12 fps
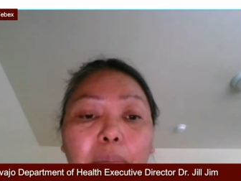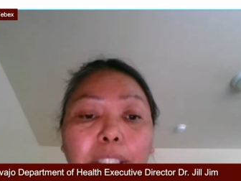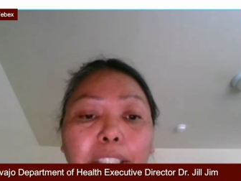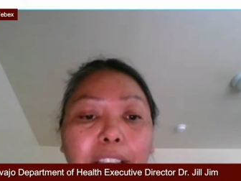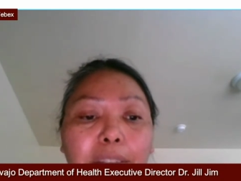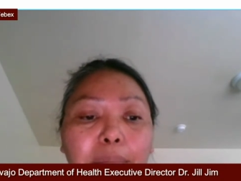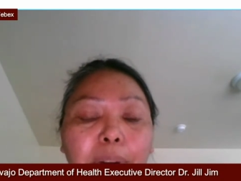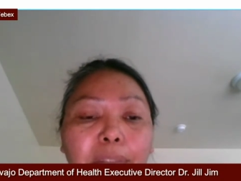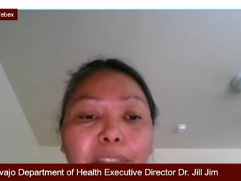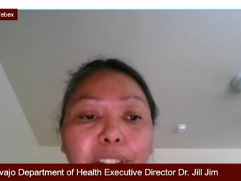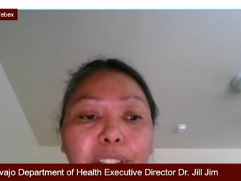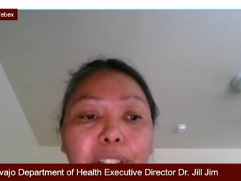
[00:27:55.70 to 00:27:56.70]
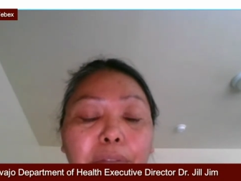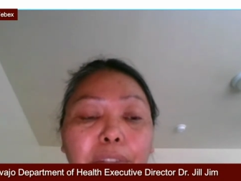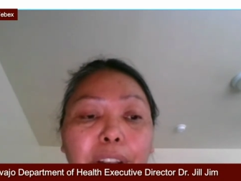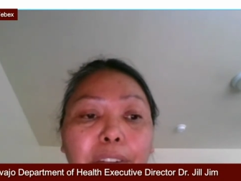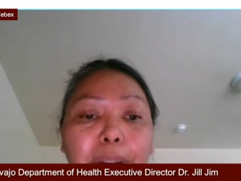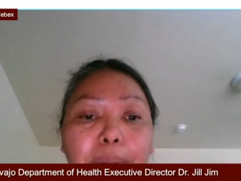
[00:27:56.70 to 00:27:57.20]
we take prevention
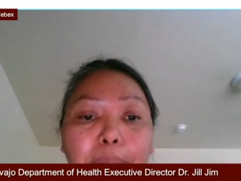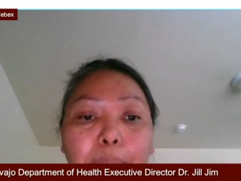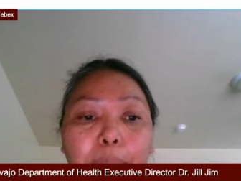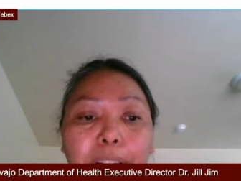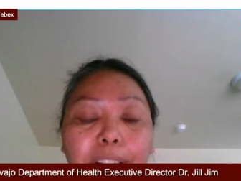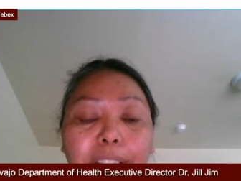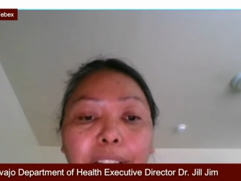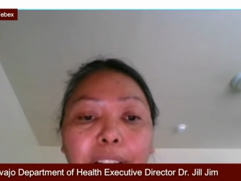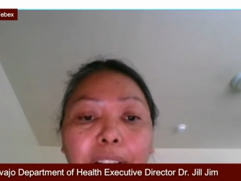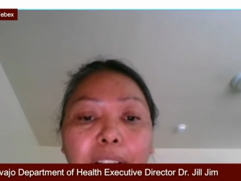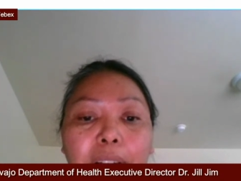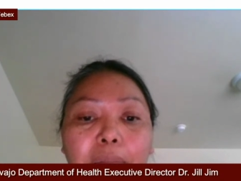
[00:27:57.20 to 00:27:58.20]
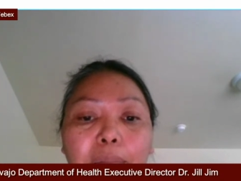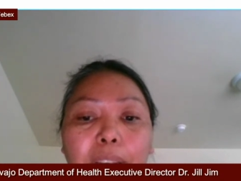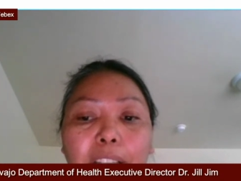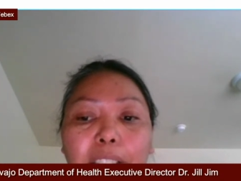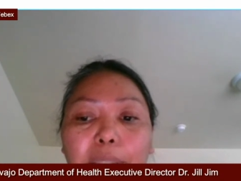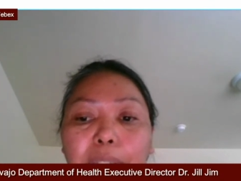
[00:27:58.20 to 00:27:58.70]
very important
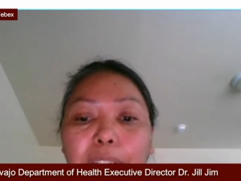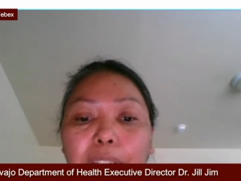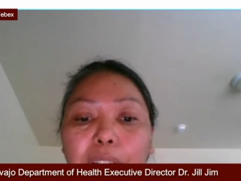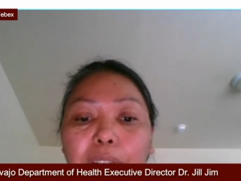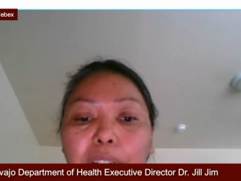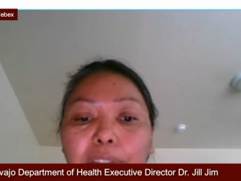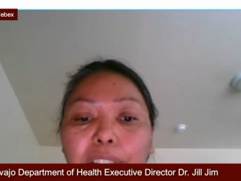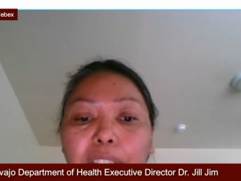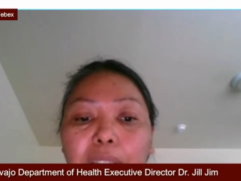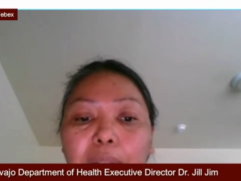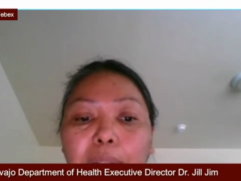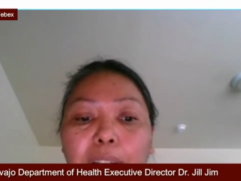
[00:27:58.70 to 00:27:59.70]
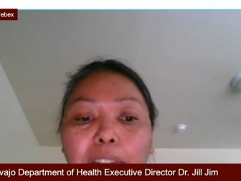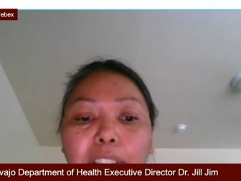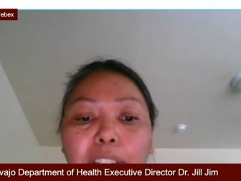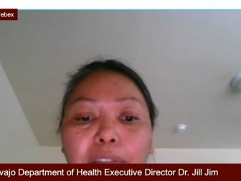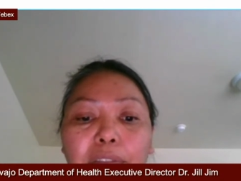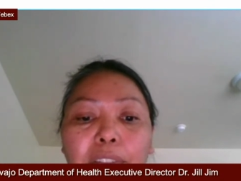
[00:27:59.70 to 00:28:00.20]
because we know of the
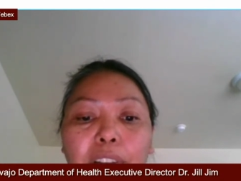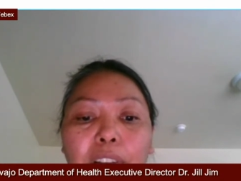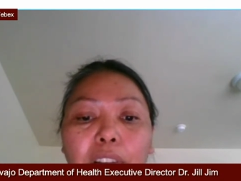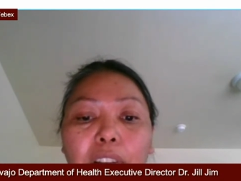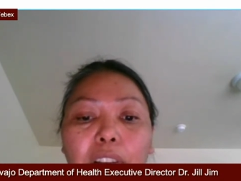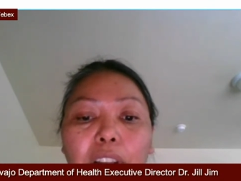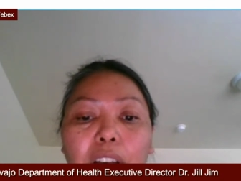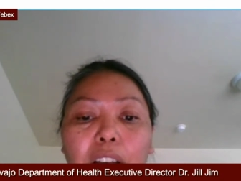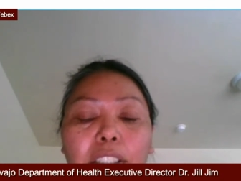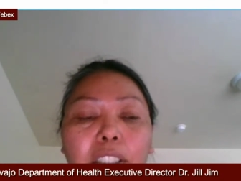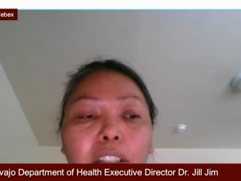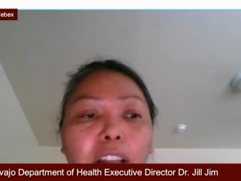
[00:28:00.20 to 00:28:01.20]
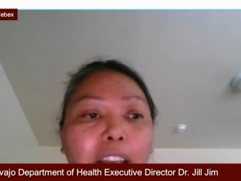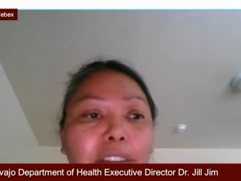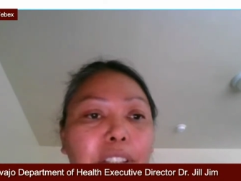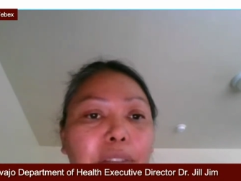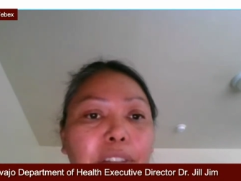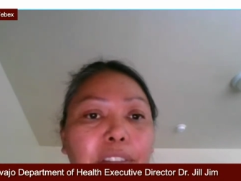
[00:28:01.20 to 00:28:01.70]
amount of lost
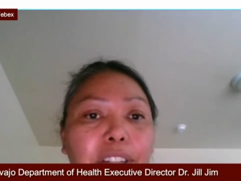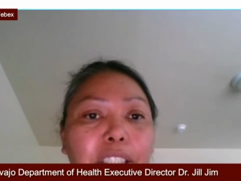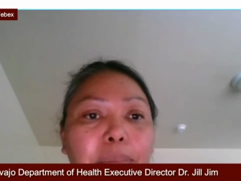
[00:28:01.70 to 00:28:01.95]
lives we've